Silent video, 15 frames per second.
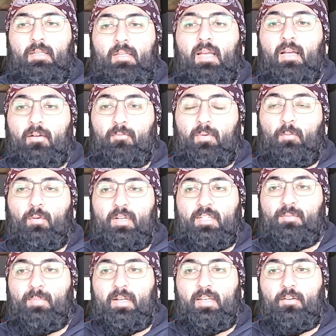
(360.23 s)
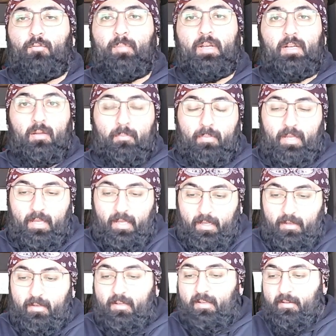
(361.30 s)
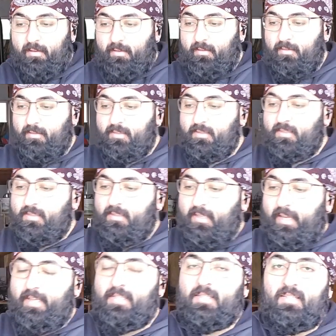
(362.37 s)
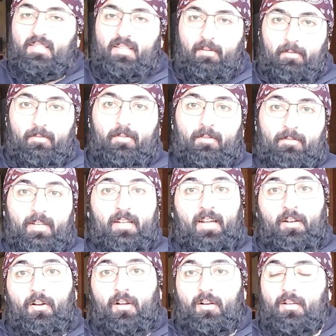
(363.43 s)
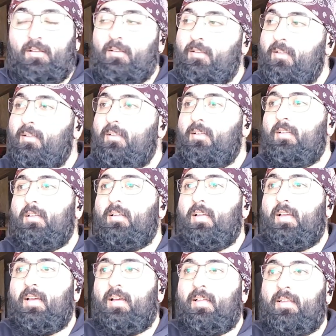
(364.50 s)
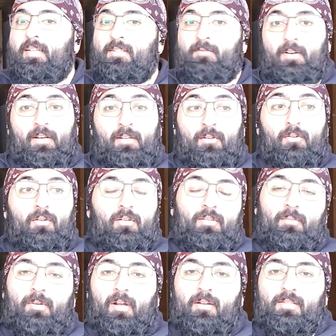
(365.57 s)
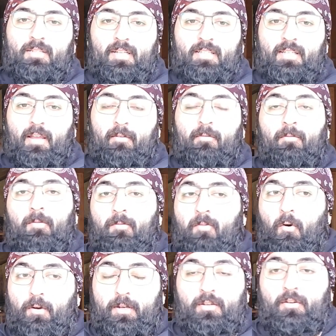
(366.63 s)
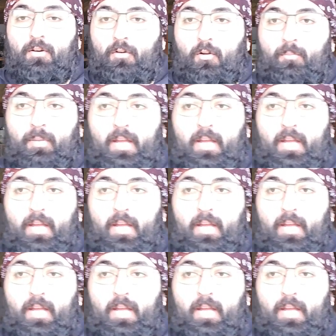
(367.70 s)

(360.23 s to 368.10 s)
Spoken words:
yeah, we weren't expecting to pick up a 750 Nighthawk, and it's very cool, to be honest. It's a 42-year-old